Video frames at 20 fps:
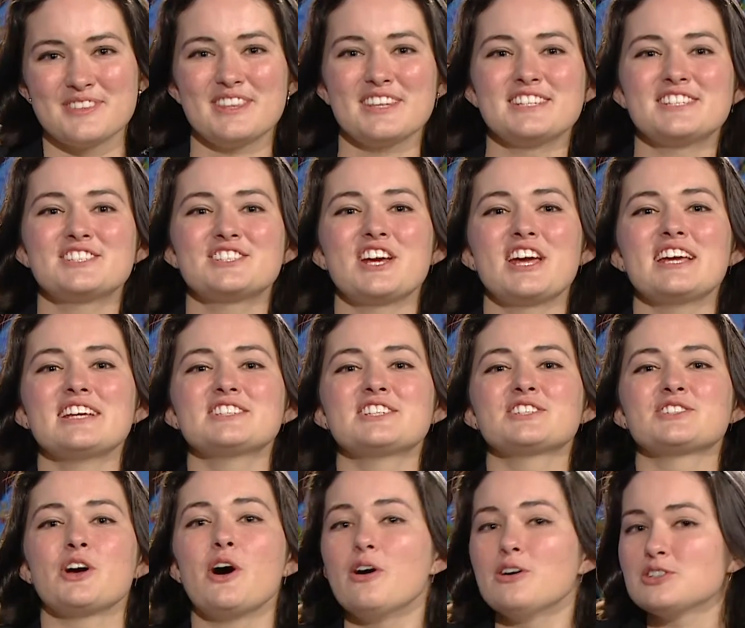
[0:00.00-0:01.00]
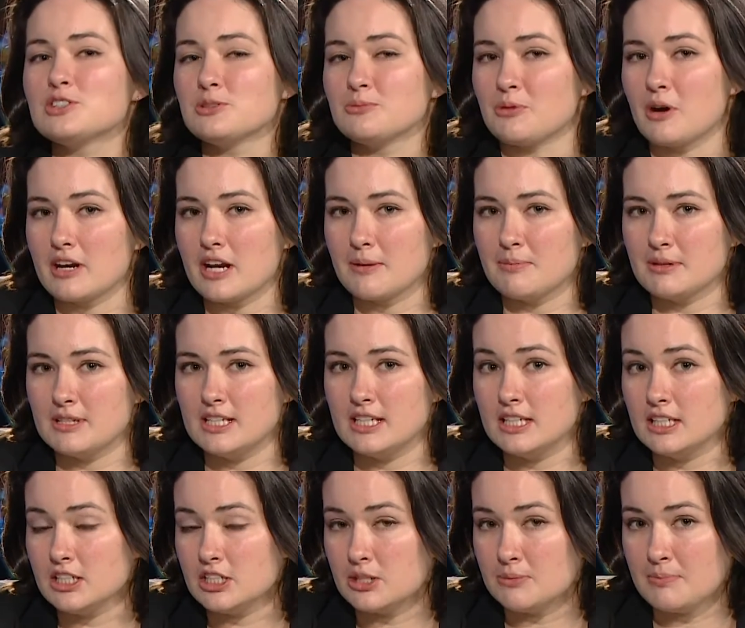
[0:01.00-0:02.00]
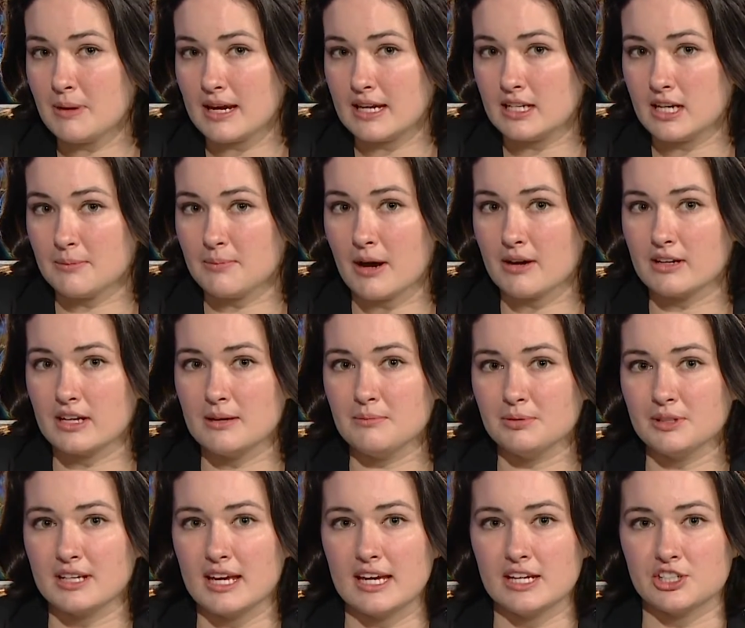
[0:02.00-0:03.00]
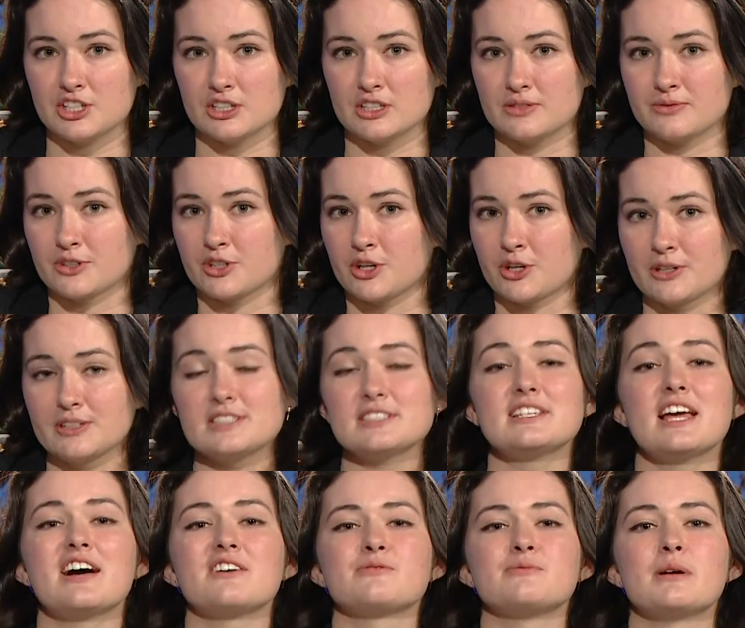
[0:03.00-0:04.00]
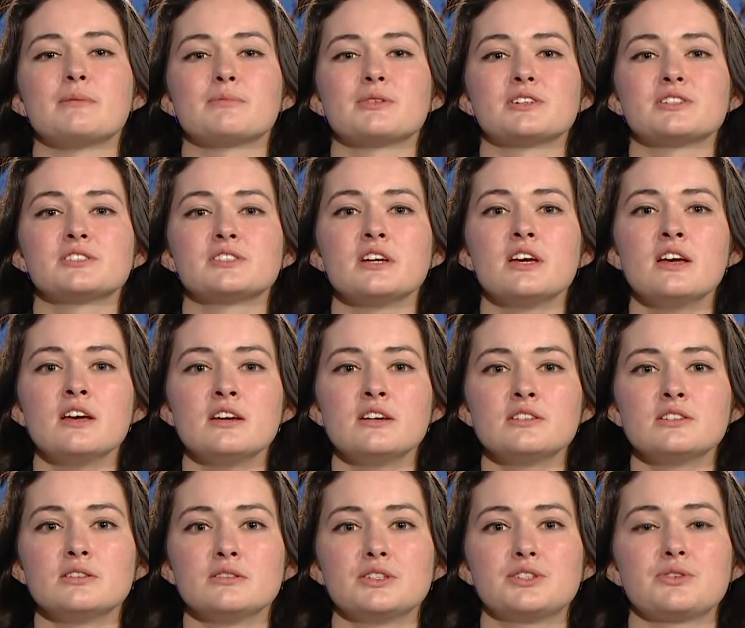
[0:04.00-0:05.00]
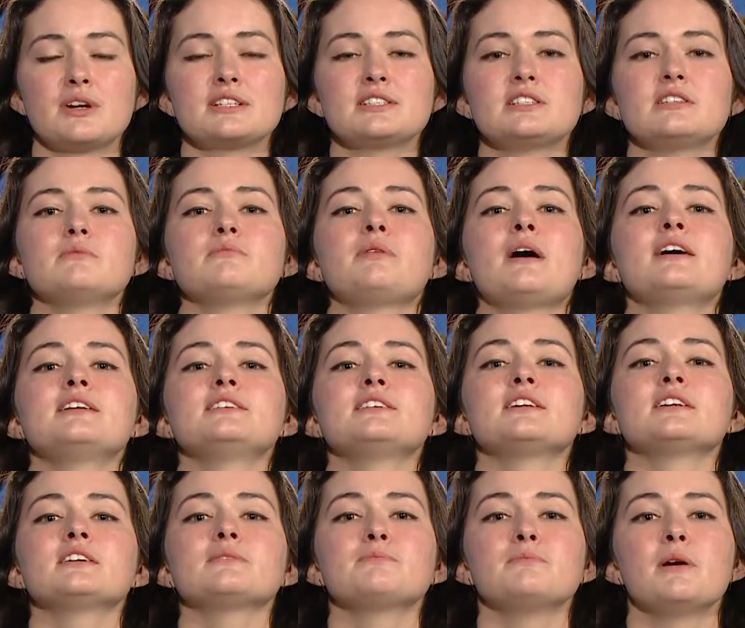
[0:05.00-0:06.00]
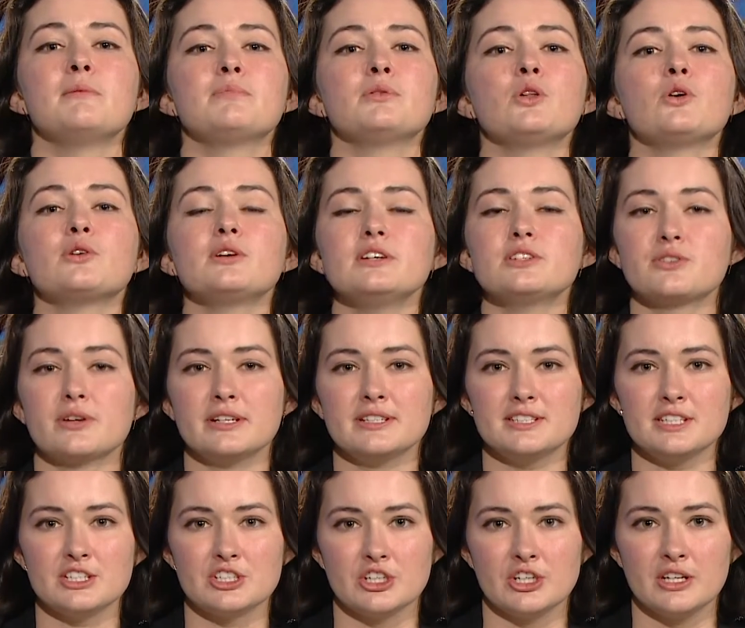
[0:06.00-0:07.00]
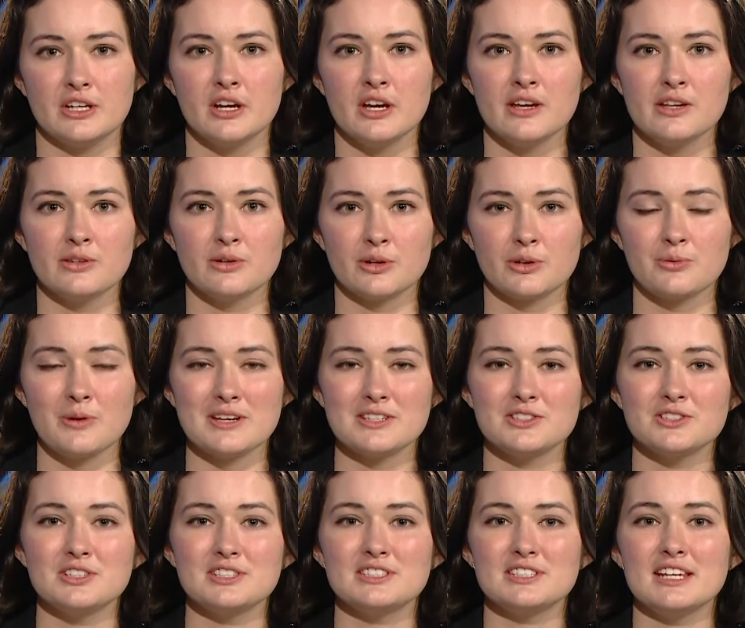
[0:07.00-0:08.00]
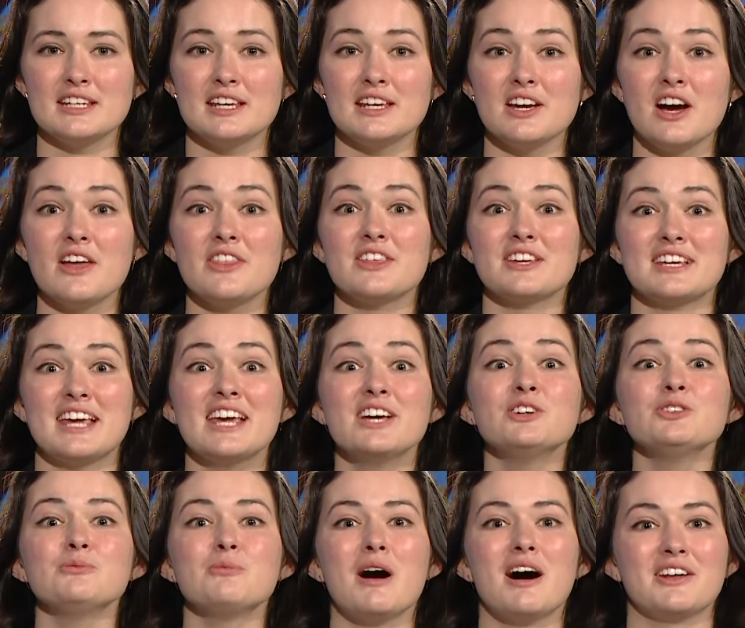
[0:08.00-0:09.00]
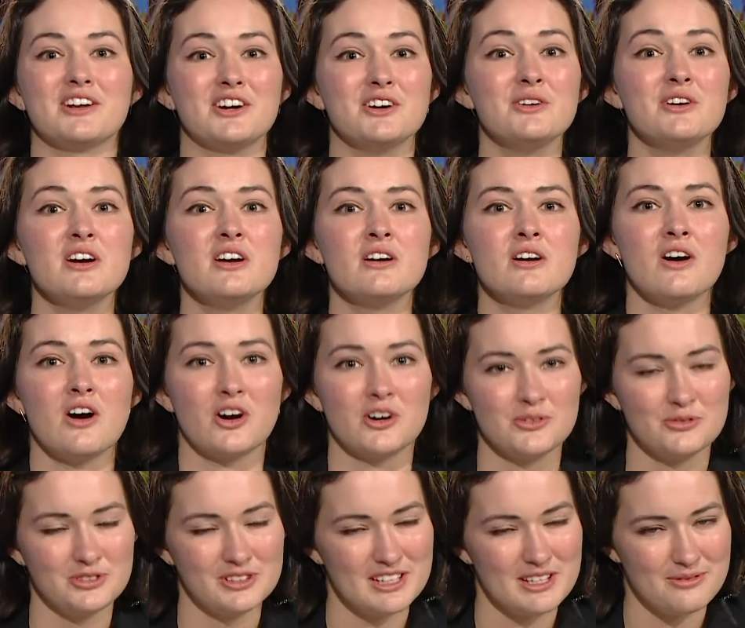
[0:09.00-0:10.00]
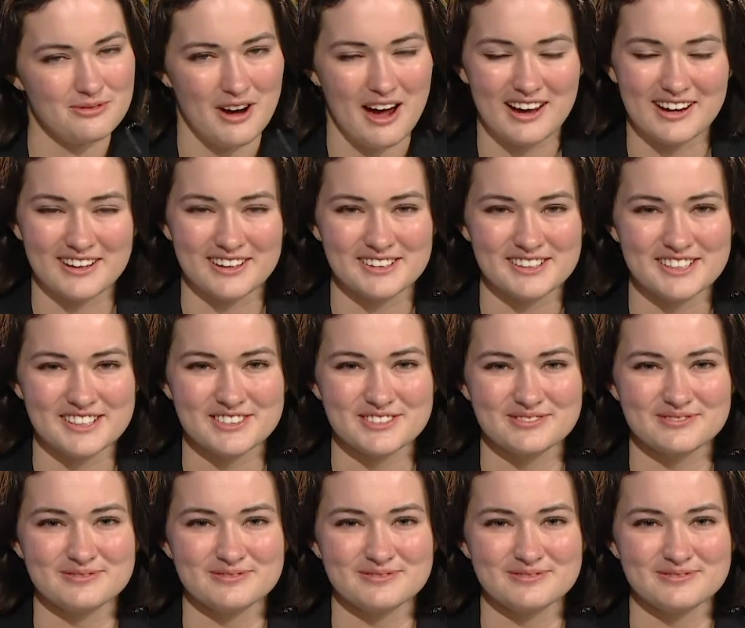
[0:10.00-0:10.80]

This change has also brought up a heated debate about implications for current staff members. To address the impending employee transition, Northwestern is taking on the kiln motto, artfully fired.